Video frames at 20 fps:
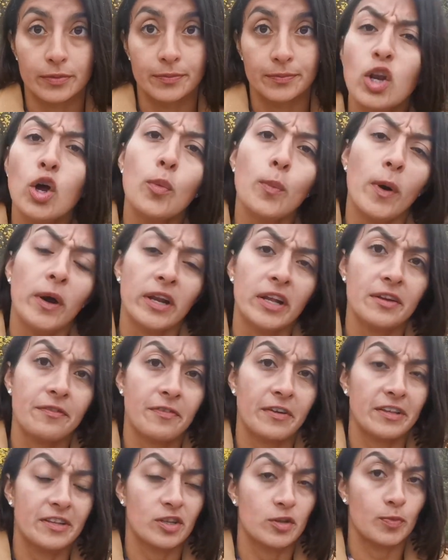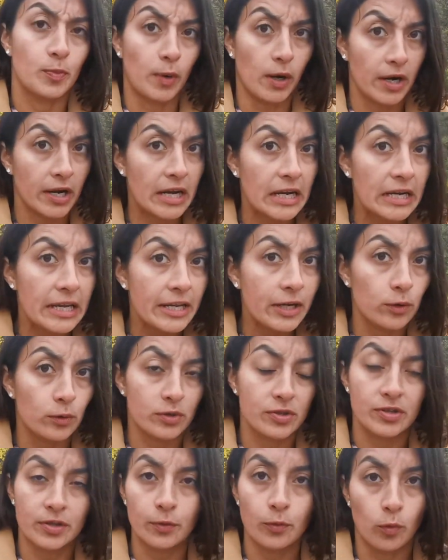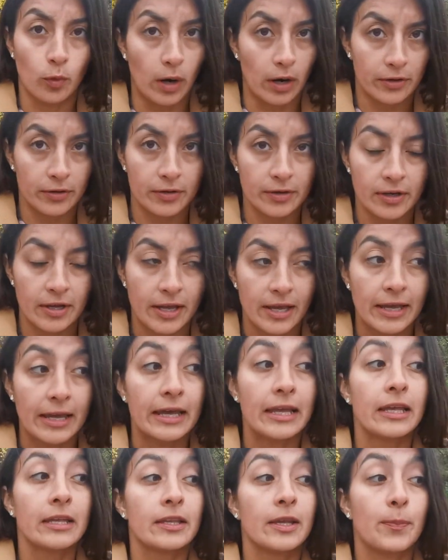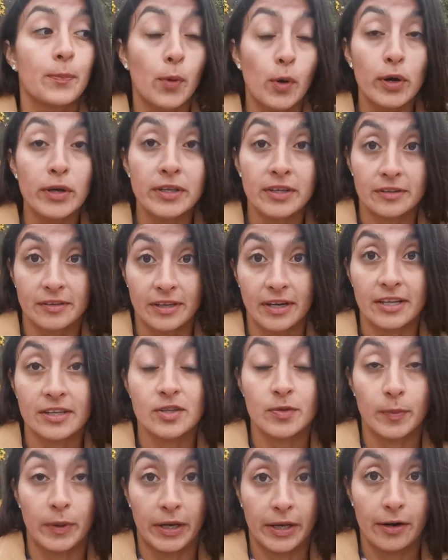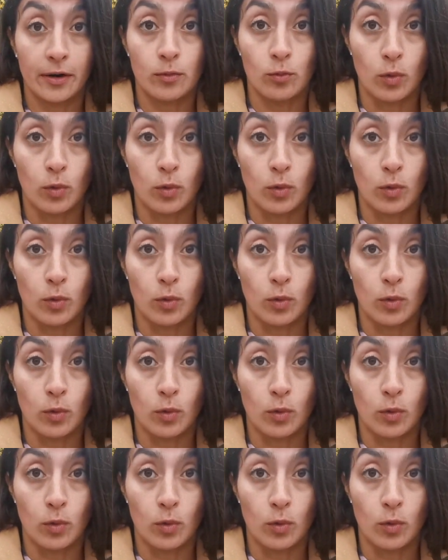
No matter if it's sparkling or still water, the point is that it's mineral